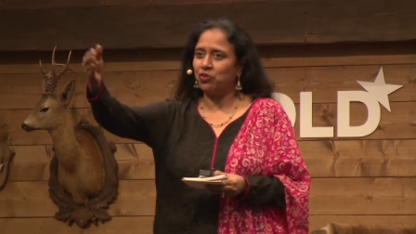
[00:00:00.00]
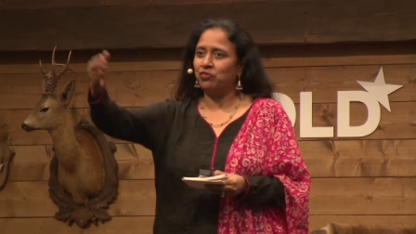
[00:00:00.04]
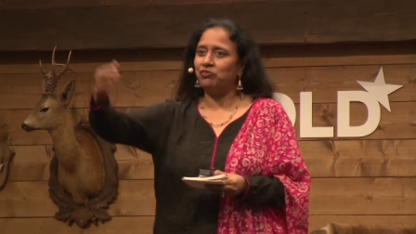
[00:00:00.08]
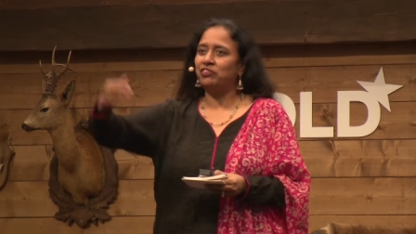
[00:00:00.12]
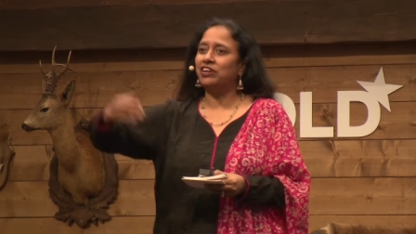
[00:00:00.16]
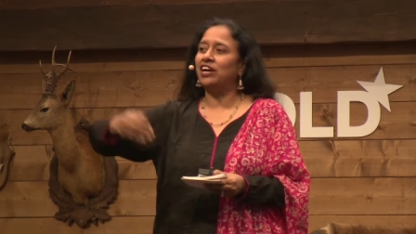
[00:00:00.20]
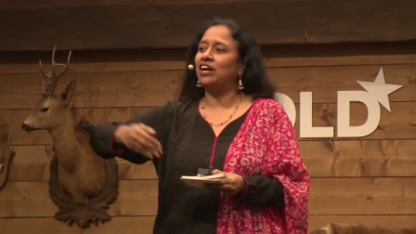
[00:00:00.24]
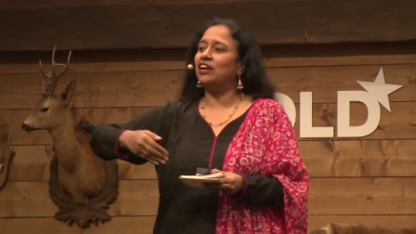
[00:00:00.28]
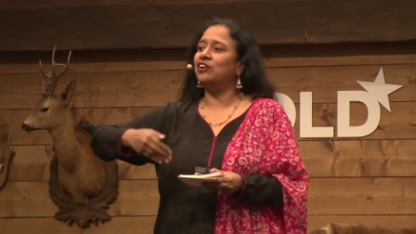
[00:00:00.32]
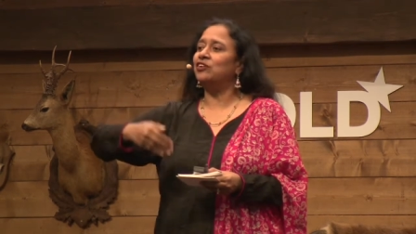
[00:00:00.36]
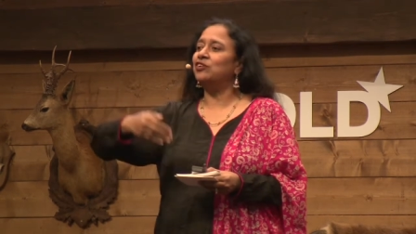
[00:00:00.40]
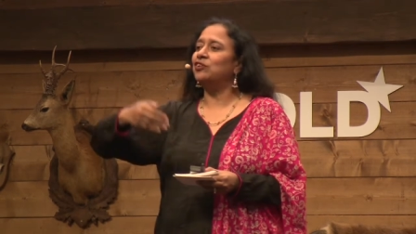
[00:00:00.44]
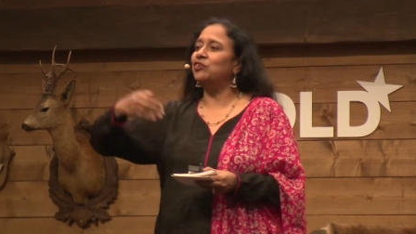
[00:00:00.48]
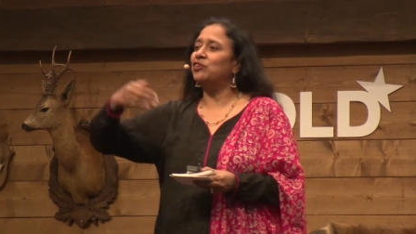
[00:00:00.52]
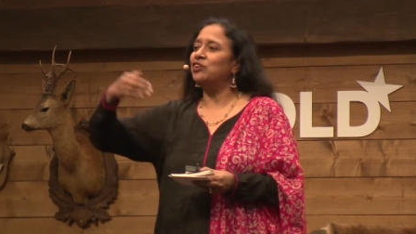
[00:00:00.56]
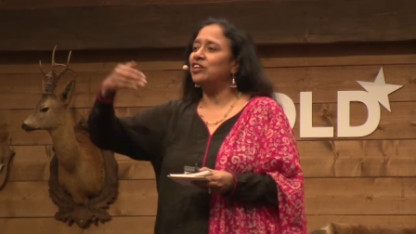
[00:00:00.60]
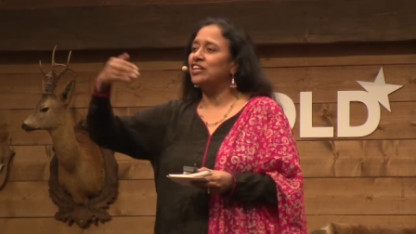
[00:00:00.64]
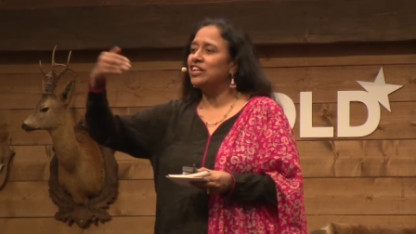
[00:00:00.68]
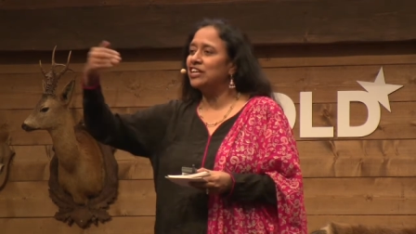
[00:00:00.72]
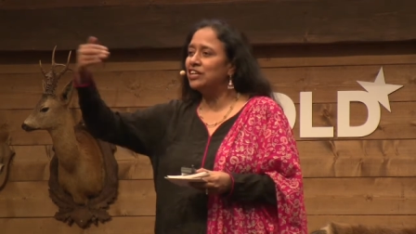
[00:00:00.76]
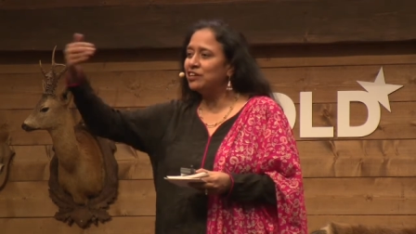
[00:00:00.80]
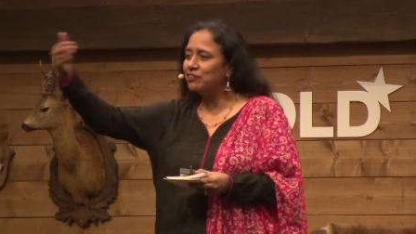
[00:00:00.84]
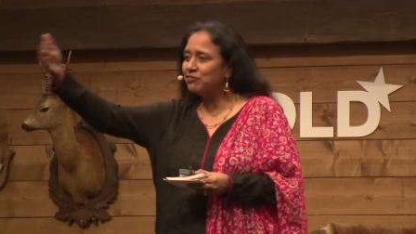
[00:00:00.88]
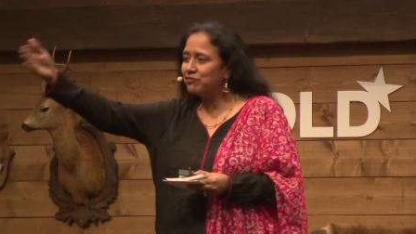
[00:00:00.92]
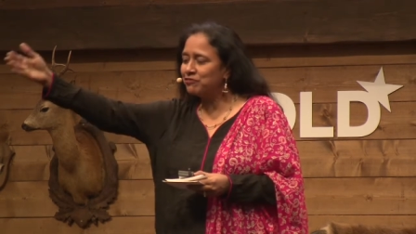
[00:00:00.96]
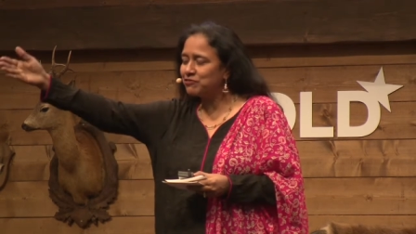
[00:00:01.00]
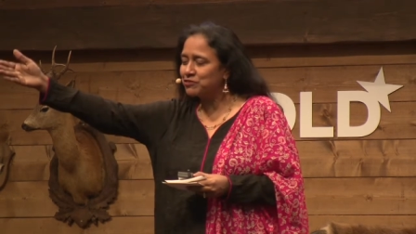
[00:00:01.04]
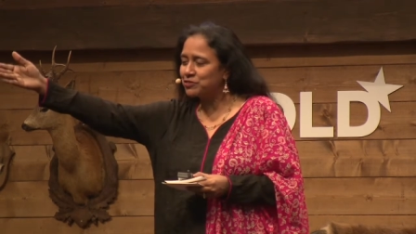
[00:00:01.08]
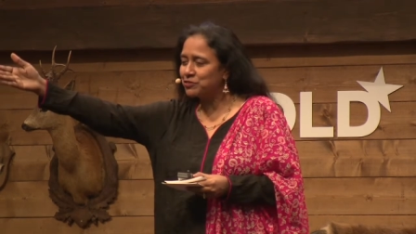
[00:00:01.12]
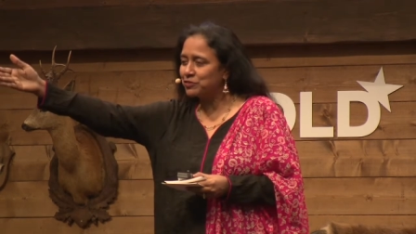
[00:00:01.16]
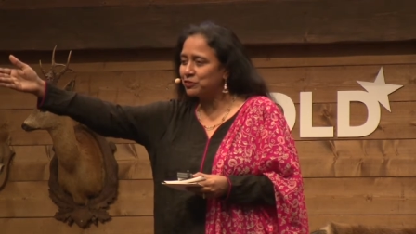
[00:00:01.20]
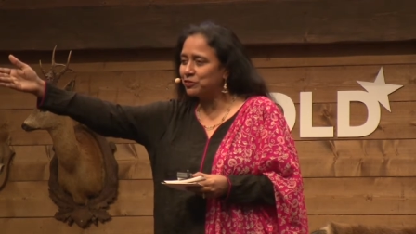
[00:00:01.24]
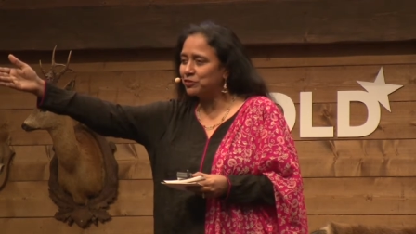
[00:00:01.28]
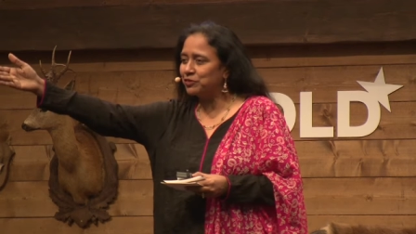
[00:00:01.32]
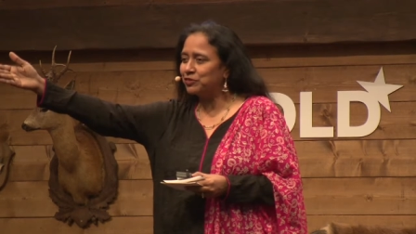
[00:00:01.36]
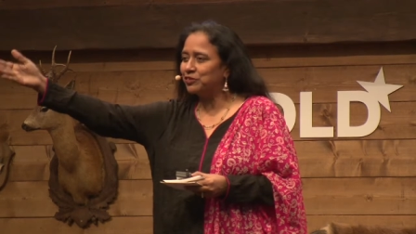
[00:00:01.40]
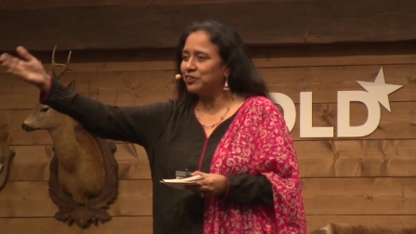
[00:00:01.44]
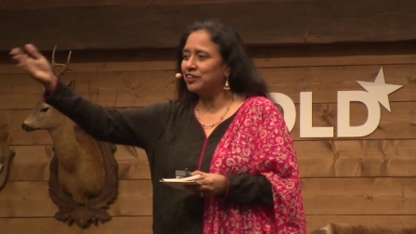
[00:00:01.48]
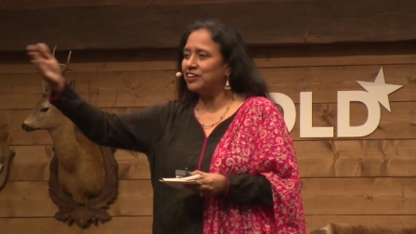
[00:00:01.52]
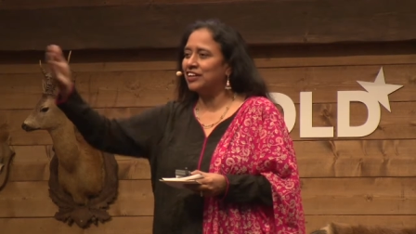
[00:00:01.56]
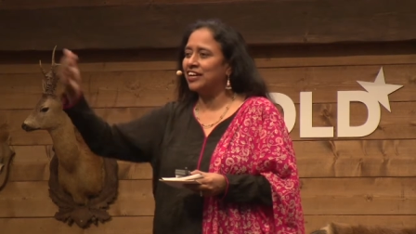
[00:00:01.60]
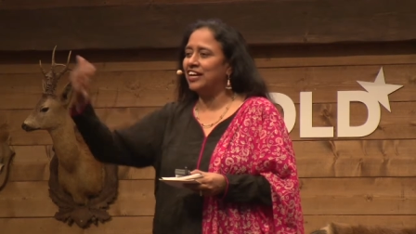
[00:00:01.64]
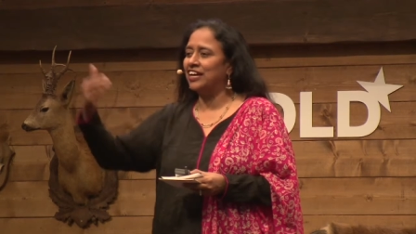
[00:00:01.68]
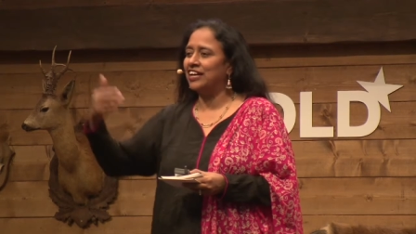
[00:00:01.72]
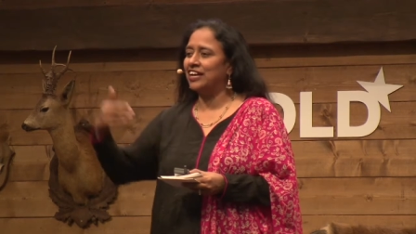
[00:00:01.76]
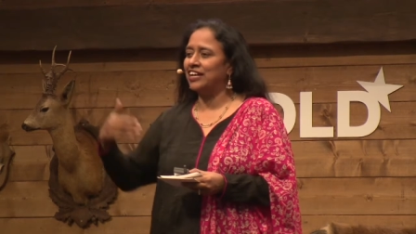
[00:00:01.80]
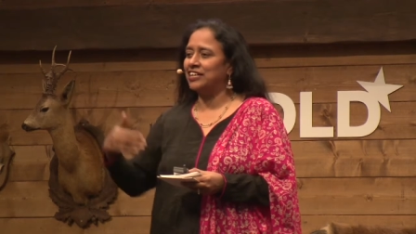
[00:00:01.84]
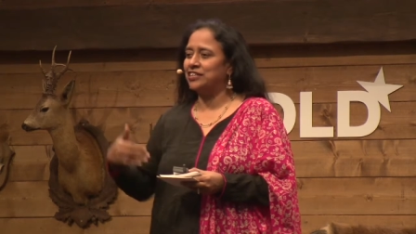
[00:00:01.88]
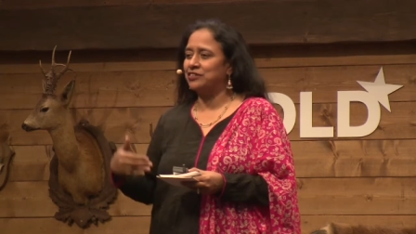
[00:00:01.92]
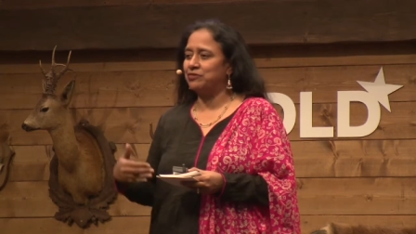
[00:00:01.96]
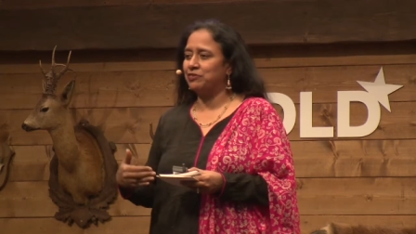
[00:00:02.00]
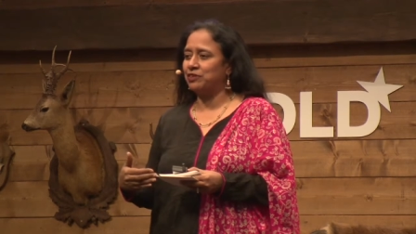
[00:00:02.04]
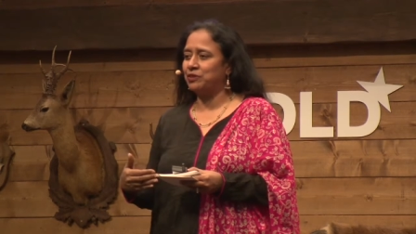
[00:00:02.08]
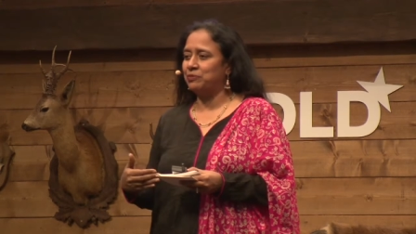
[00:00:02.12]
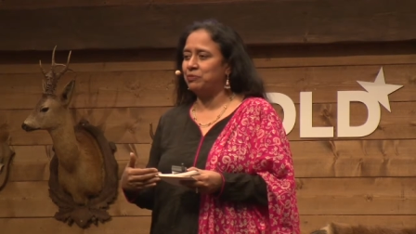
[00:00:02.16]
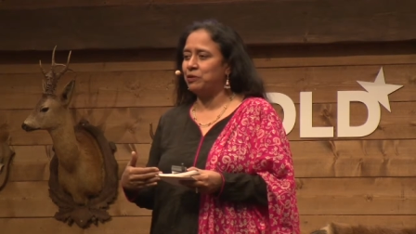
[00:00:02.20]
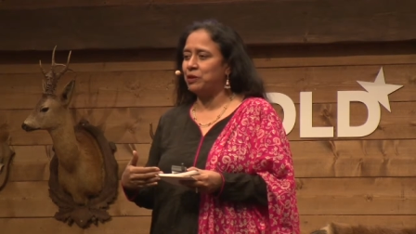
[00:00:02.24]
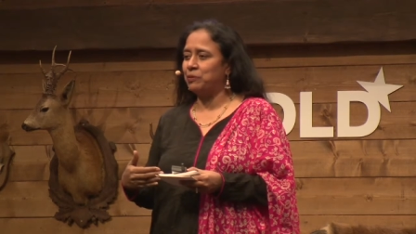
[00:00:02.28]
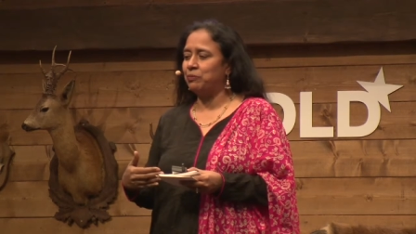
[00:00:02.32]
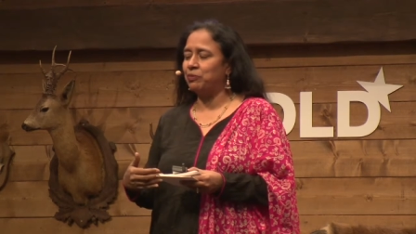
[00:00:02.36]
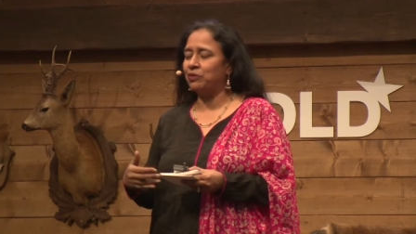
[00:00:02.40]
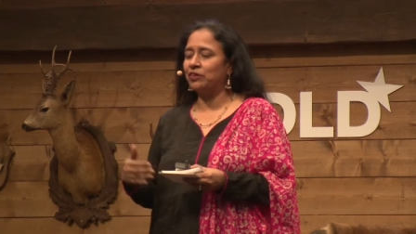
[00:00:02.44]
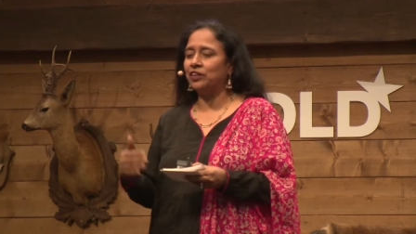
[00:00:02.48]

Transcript: We had to leave to connect with people.